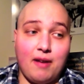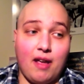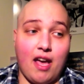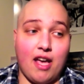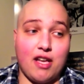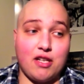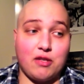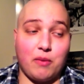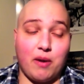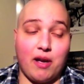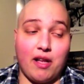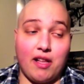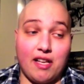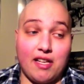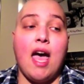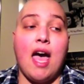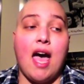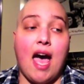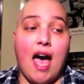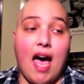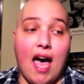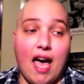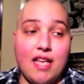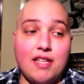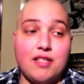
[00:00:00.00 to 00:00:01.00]
as well as
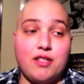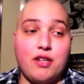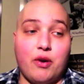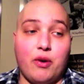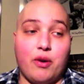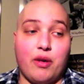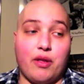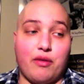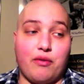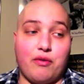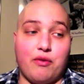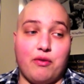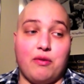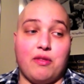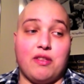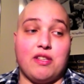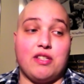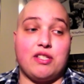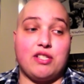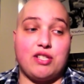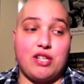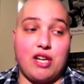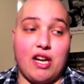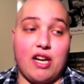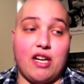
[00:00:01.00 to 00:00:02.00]
has going through
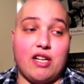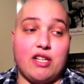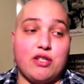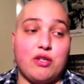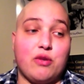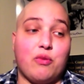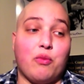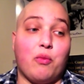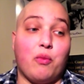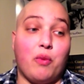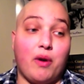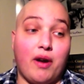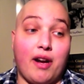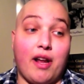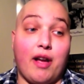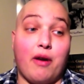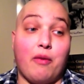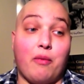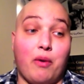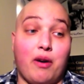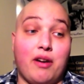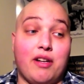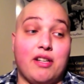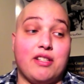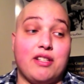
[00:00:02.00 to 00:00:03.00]
this changed what I
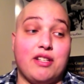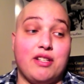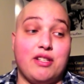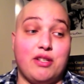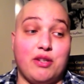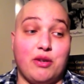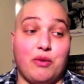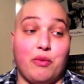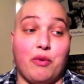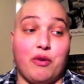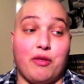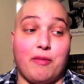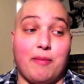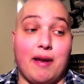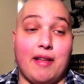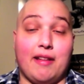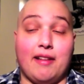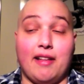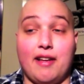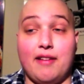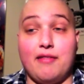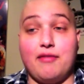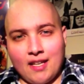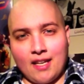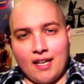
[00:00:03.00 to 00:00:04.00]
wanted to do with my
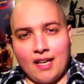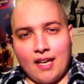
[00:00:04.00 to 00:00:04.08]
life?